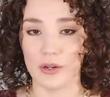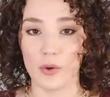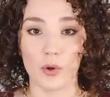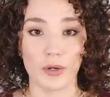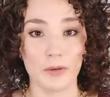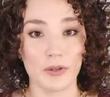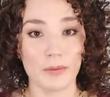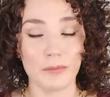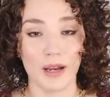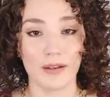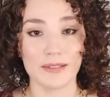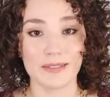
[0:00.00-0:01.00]
hormone
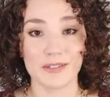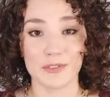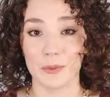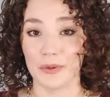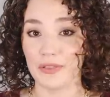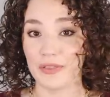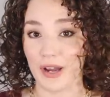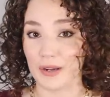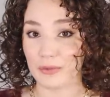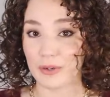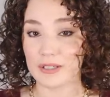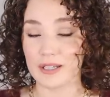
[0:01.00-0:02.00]
imbalances or
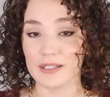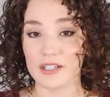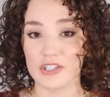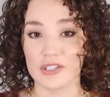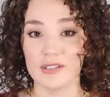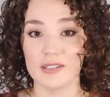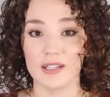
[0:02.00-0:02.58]
thyroid conditions